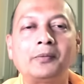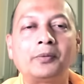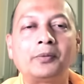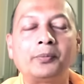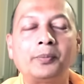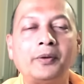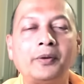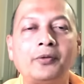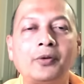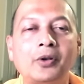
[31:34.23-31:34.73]

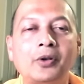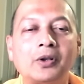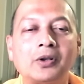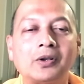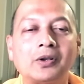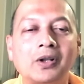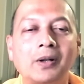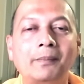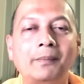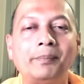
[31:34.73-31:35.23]
before
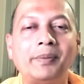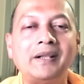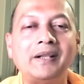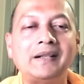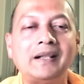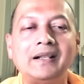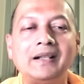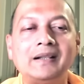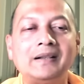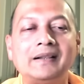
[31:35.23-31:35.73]

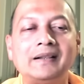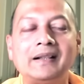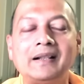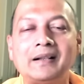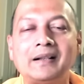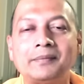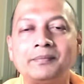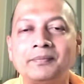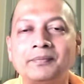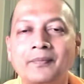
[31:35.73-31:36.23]
competing in
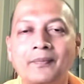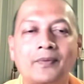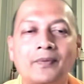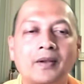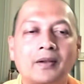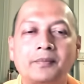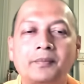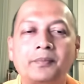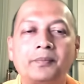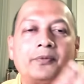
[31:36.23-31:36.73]
their
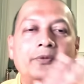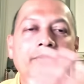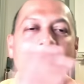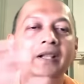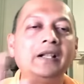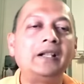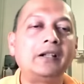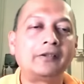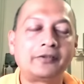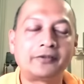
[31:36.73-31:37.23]

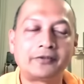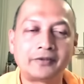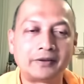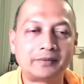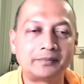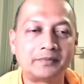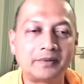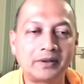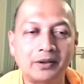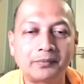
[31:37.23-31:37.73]
field of,
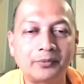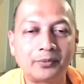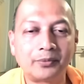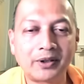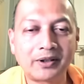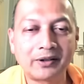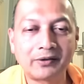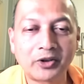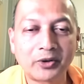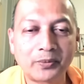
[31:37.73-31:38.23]

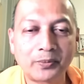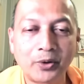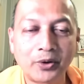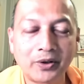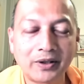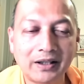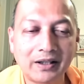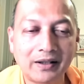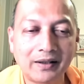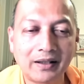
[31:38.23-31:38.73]
whatever sport
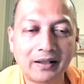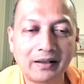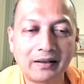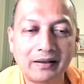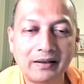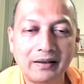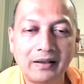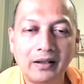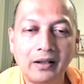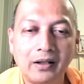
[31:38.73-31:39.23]
they are in.
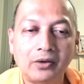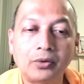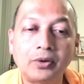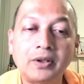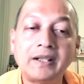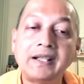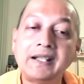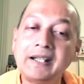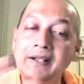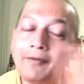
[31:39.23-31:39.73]
So
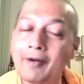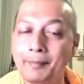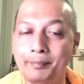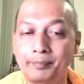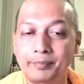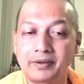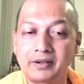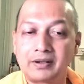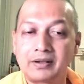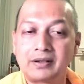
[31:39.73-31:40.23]
they give
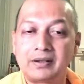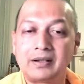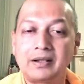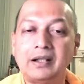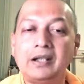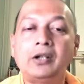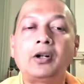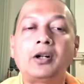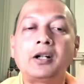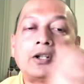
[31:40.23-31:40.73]
up
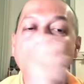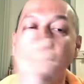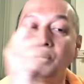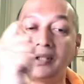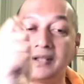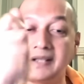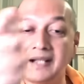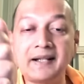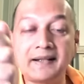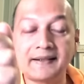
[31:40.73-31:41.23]
in order to
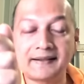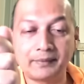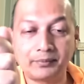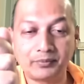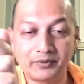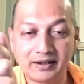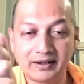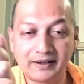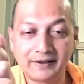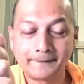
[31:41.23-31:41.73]
get
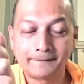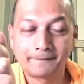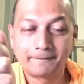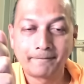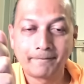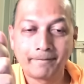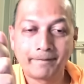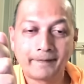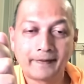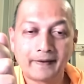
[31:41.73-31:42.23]
something.
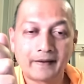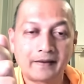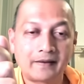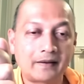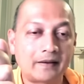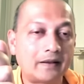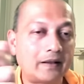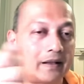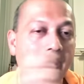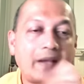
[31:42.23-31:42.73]

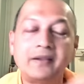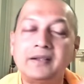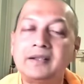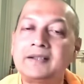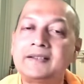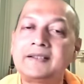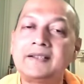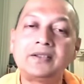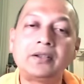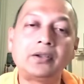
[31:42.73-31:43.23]
And
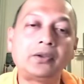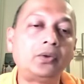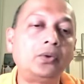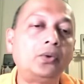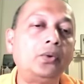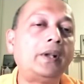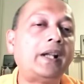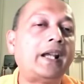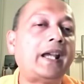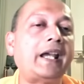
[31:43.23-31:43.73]
this is the
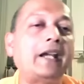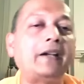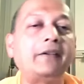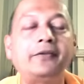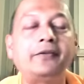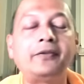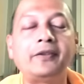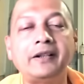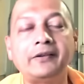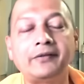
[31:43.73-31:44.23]
rule
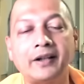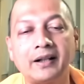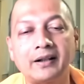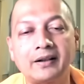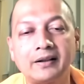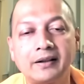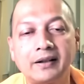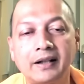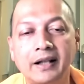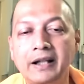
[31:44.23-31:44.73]
everywhere,
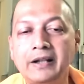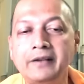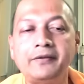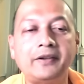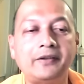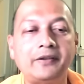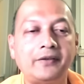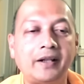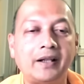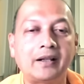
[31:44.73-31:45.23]

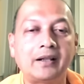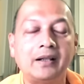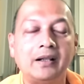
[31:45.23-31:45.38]
everywhere.